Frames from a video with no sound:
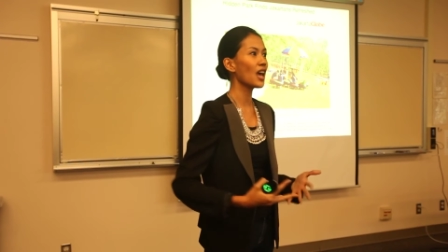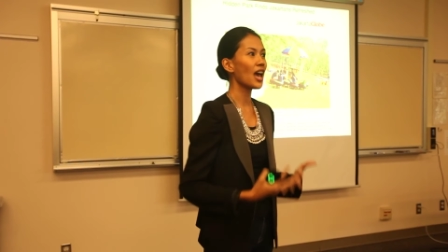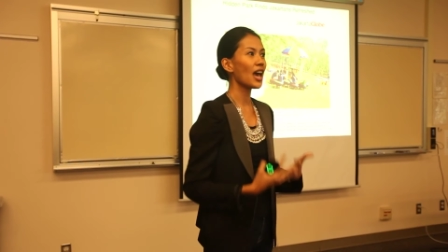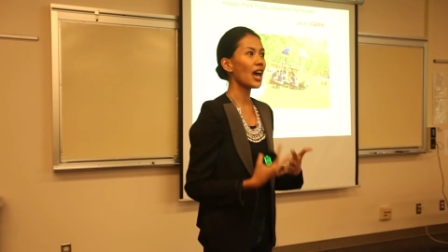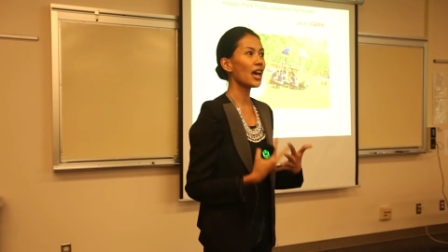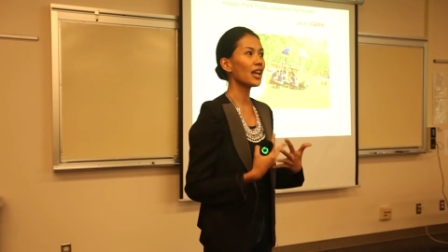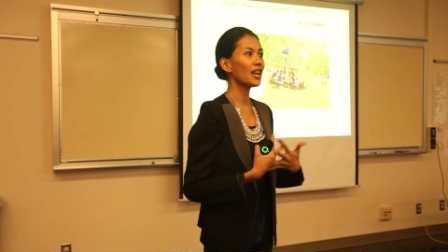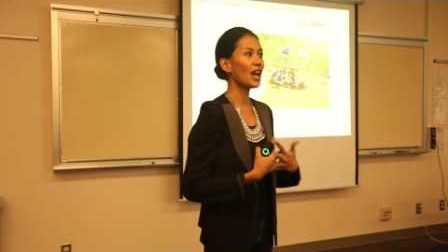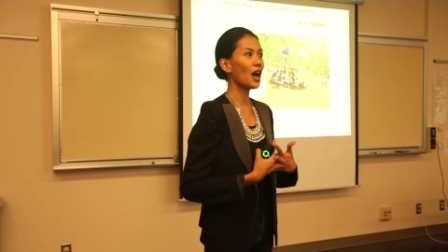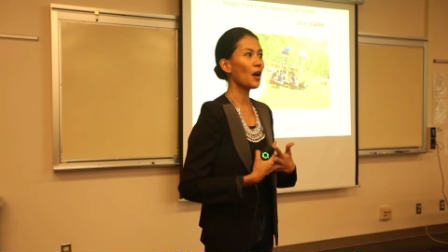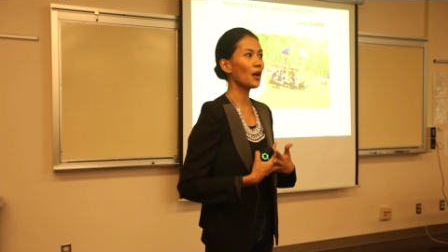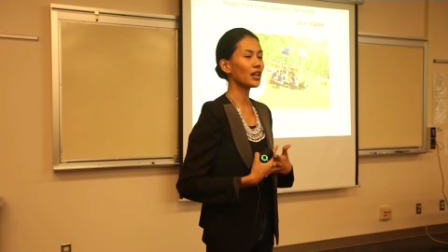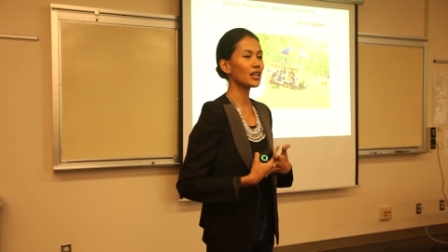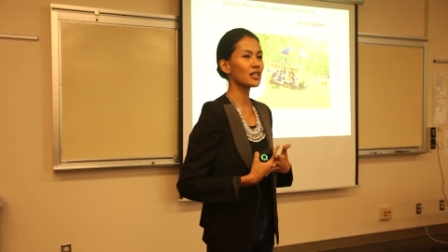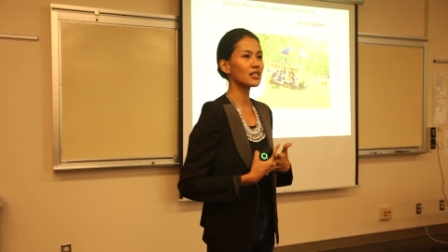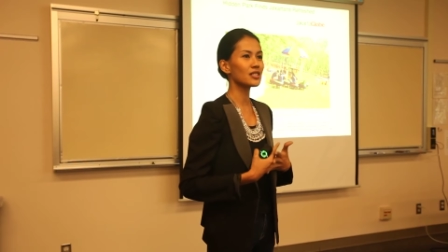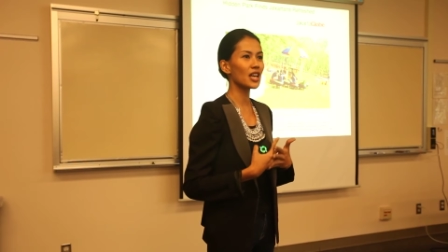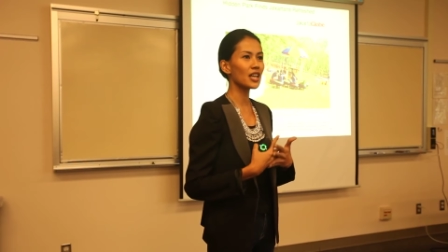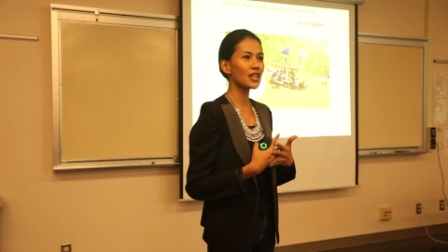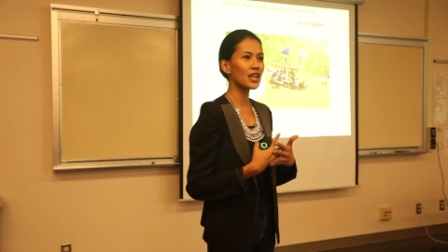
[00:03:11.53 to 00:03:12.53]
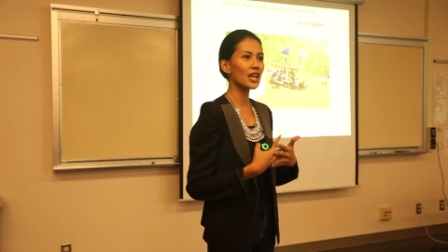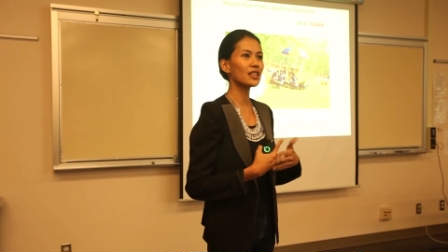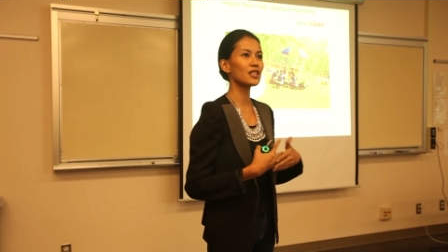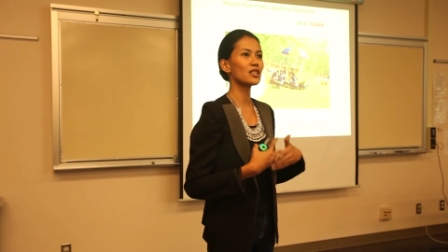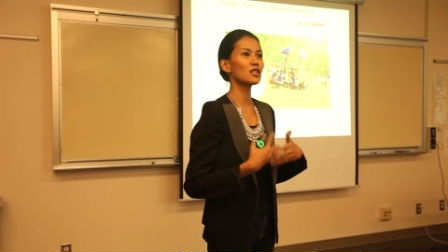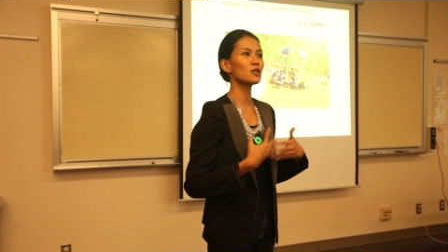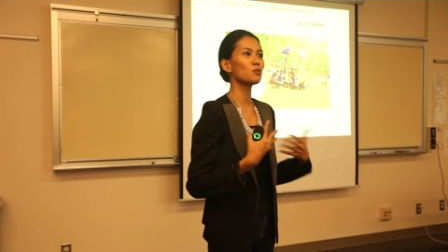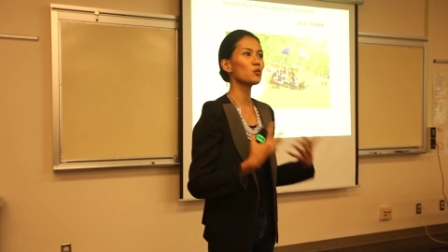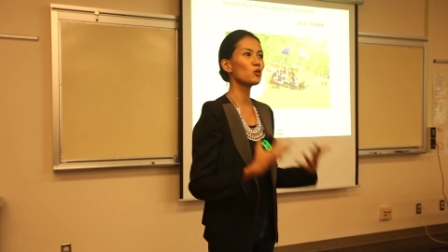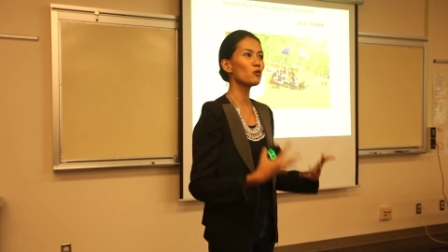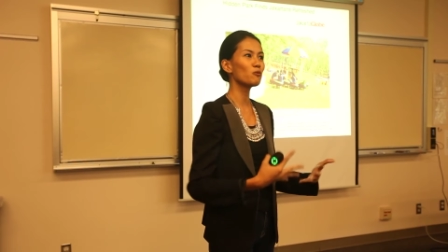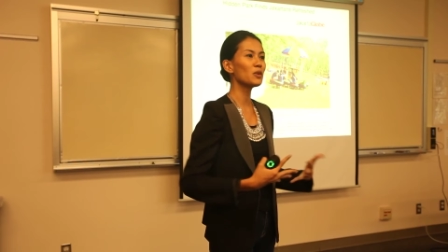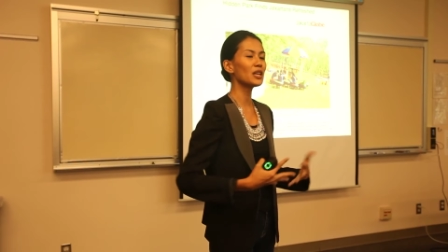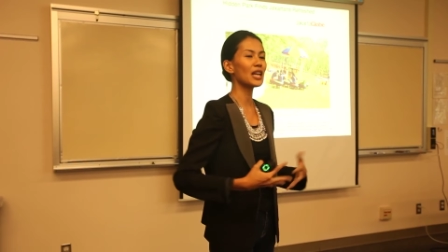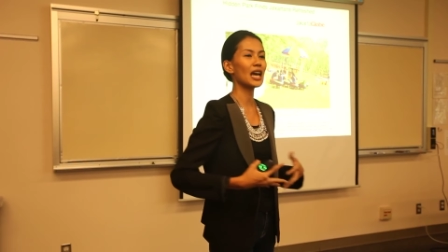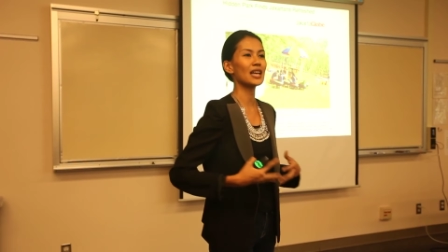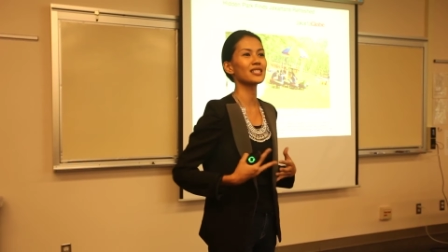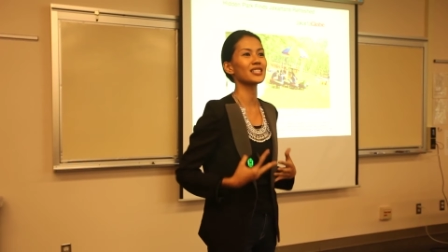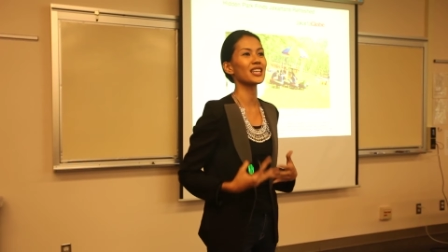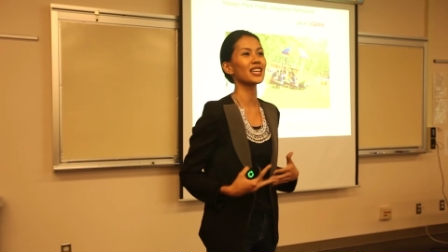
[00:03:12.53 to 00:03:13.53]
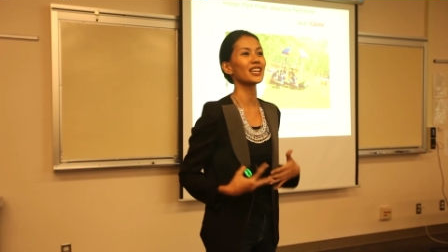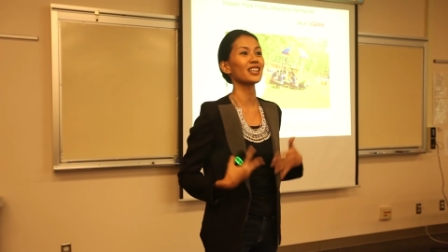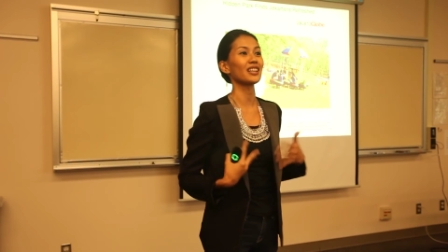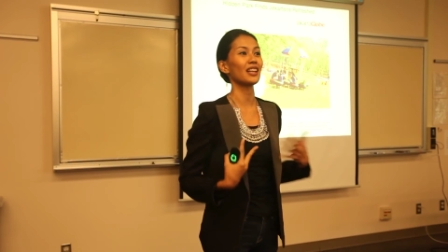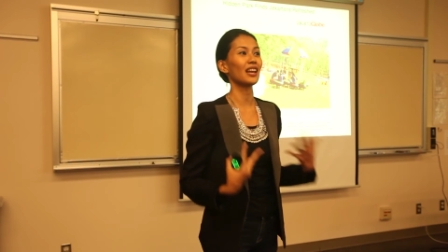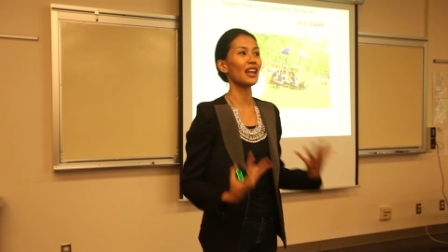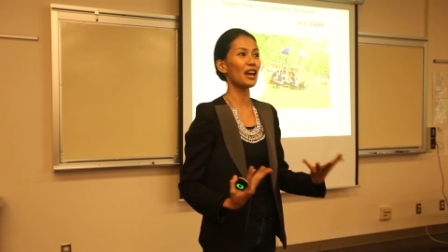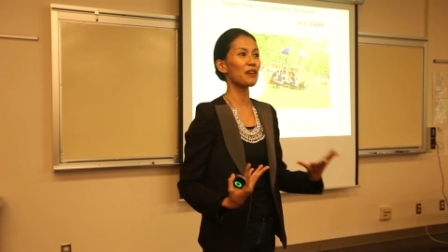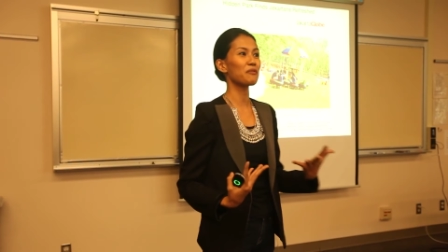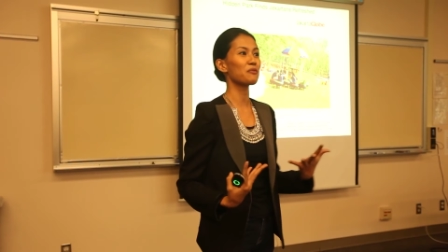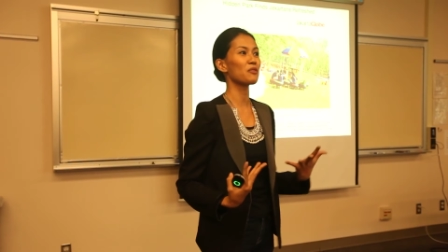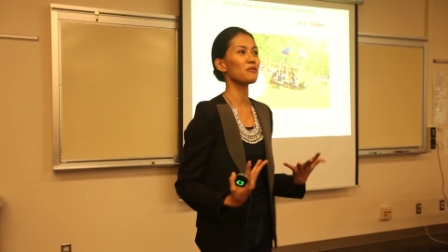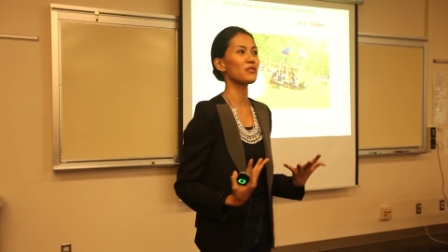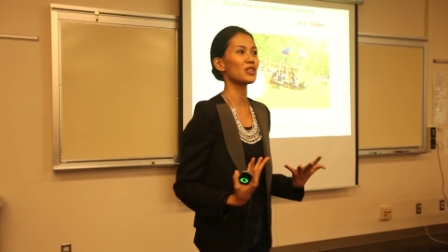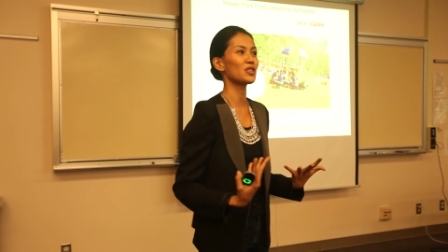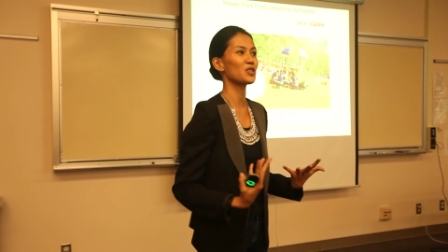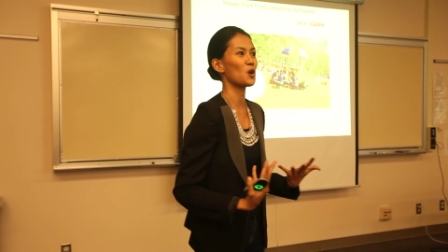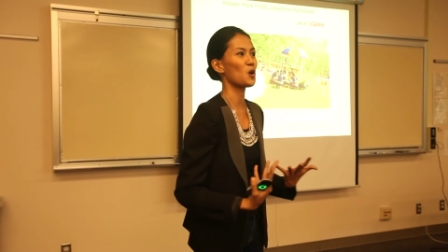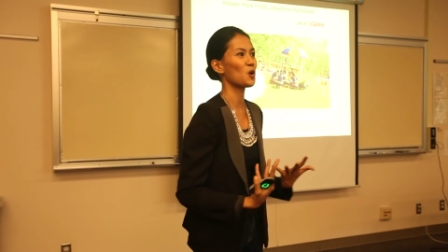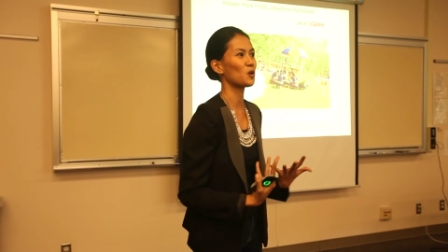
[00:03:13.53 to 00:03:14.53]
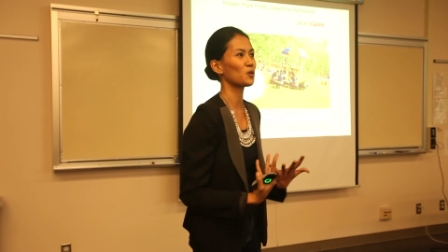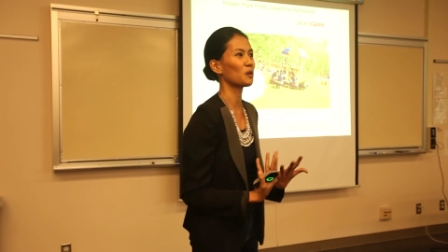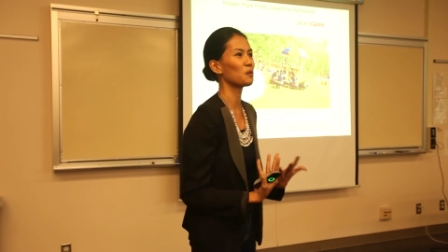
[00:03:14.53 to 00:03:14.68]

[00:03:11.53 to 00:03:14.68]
And now I can say that this movement has taken a life of its own.